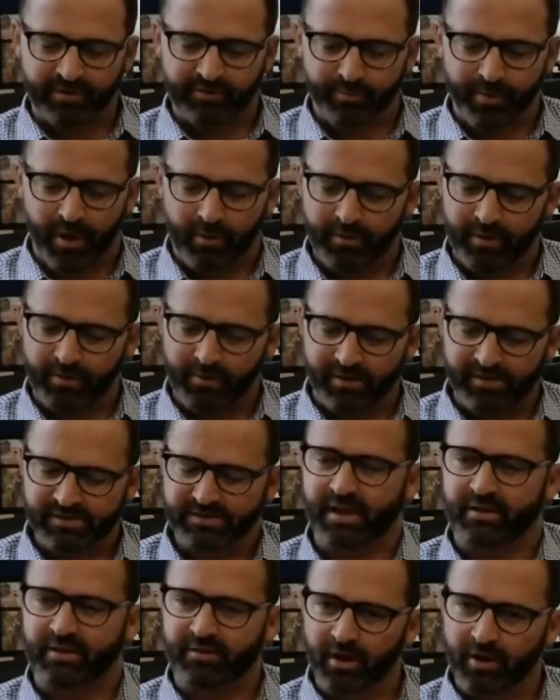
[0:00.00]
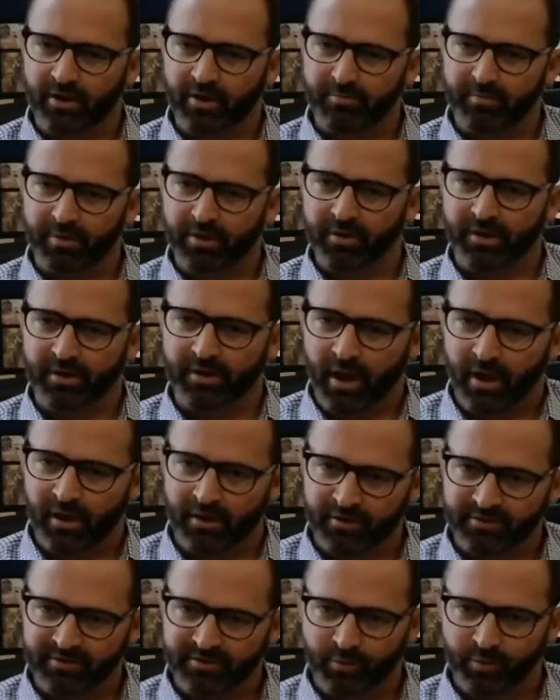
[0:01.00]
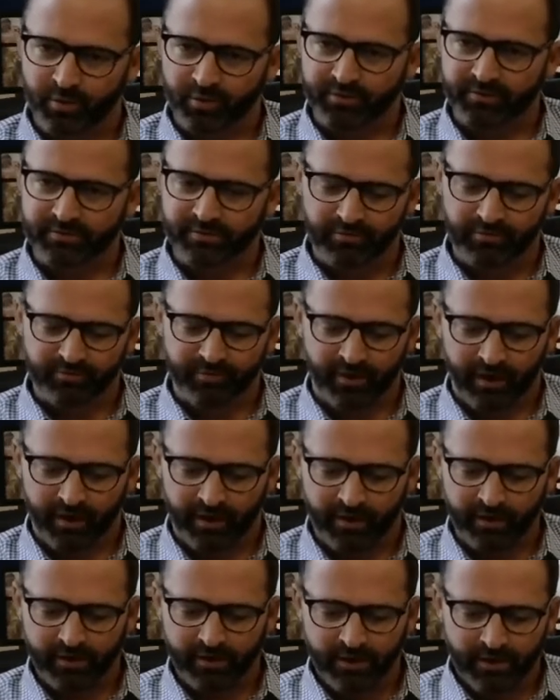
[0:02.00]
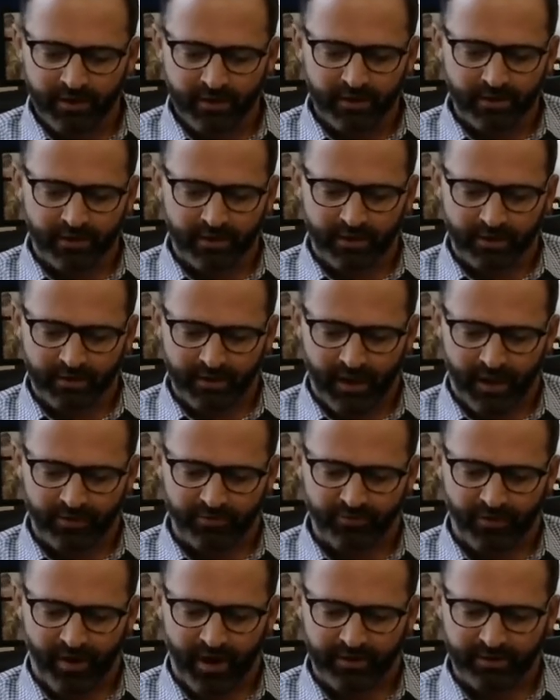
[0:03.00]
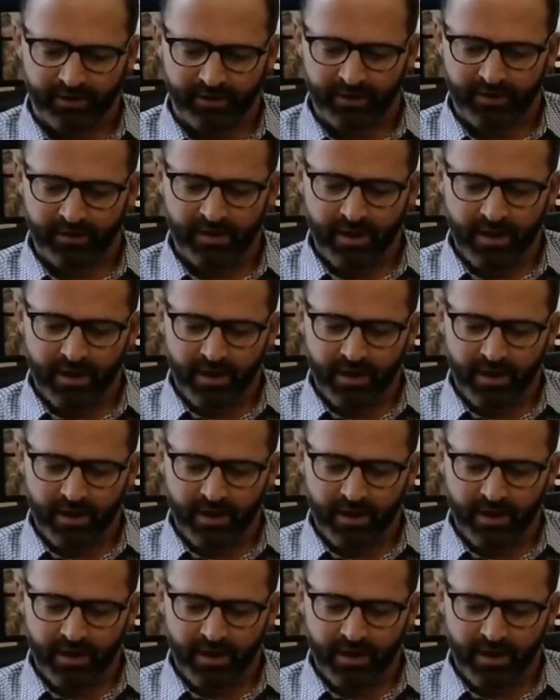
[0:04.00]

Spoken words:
probably around $700 million of work so far contracted.